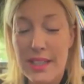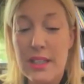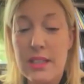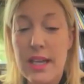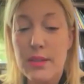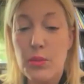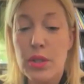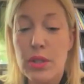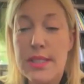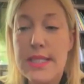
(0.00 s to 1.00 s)
In other
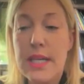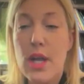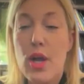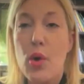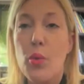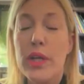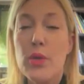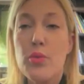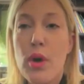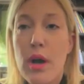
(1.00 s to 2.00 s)
words, when
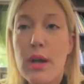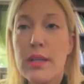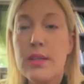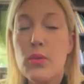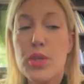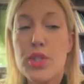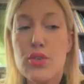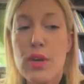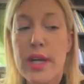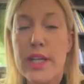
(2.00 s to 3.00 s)
Iran was
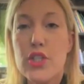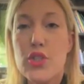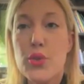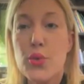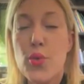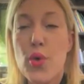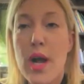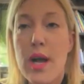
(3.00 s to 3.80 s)
trying to